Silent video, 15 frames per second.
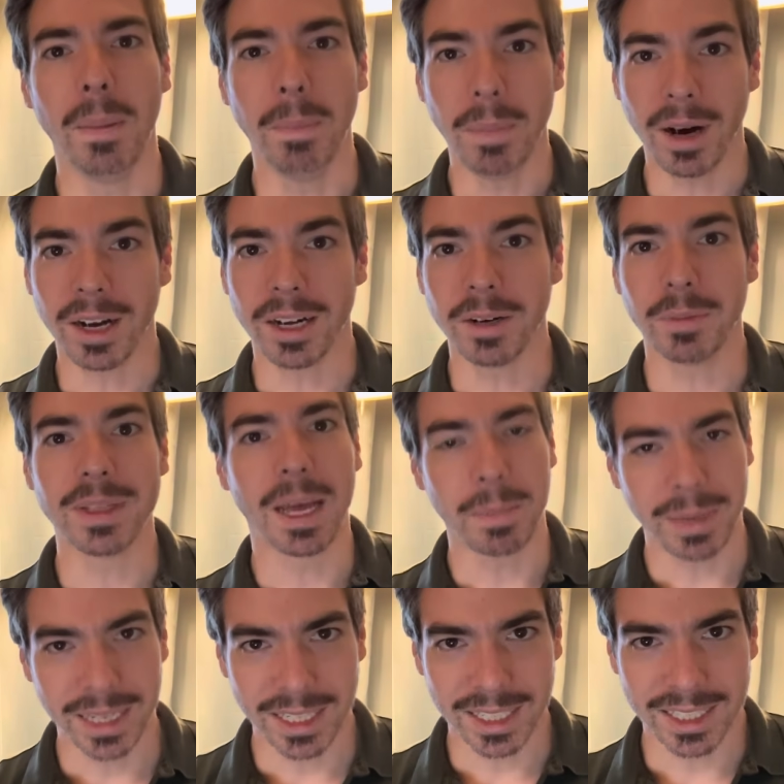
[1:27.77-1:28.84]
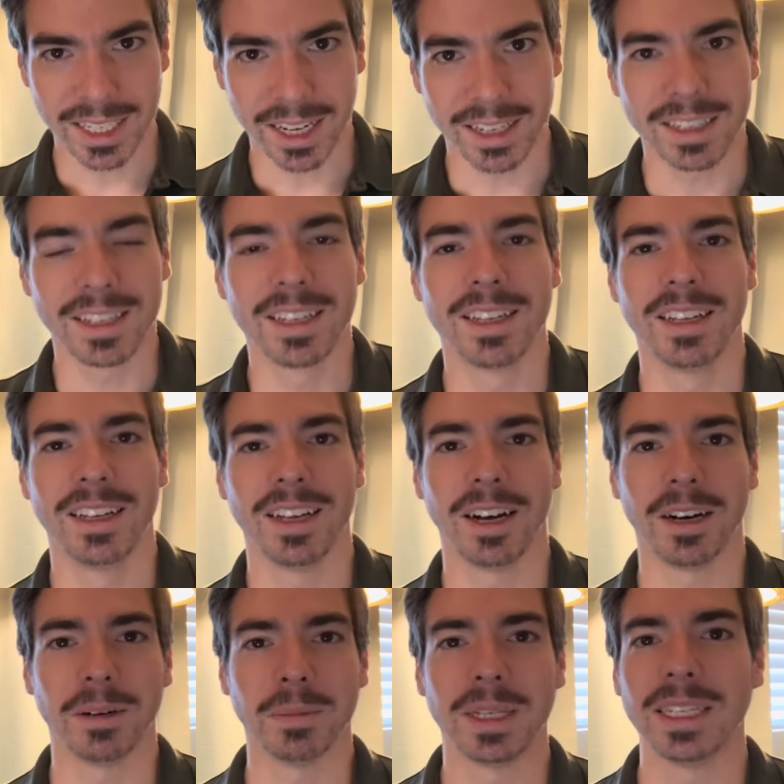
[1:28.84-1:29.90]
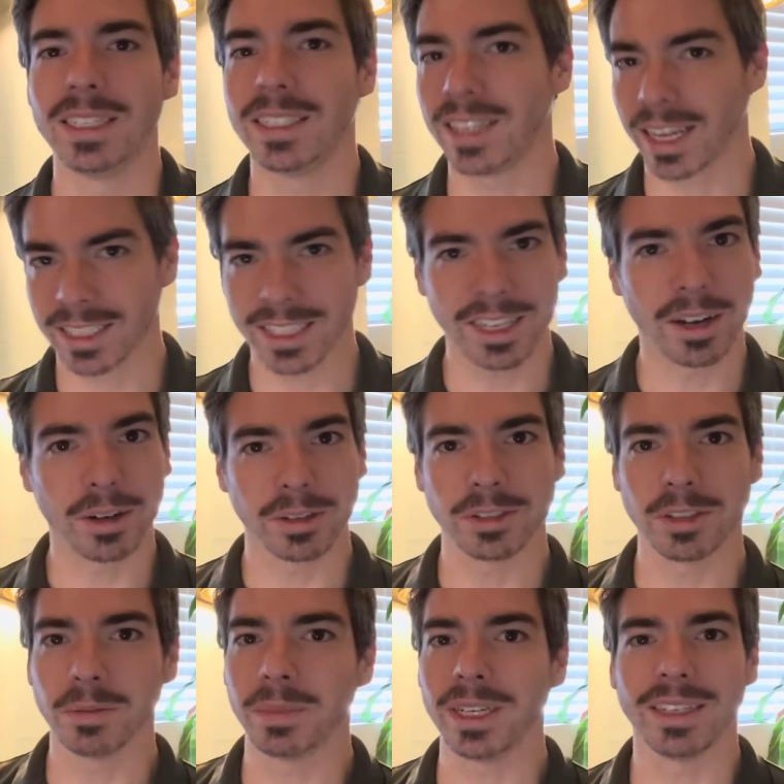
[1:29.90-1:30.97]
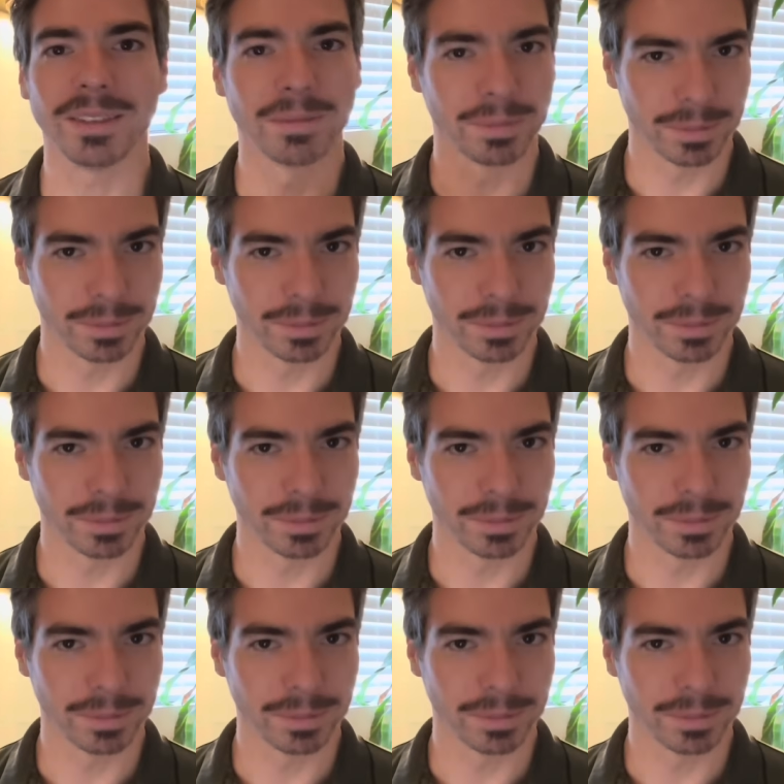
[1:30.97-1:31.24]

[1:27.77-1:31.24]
But with that being said, sex can also be,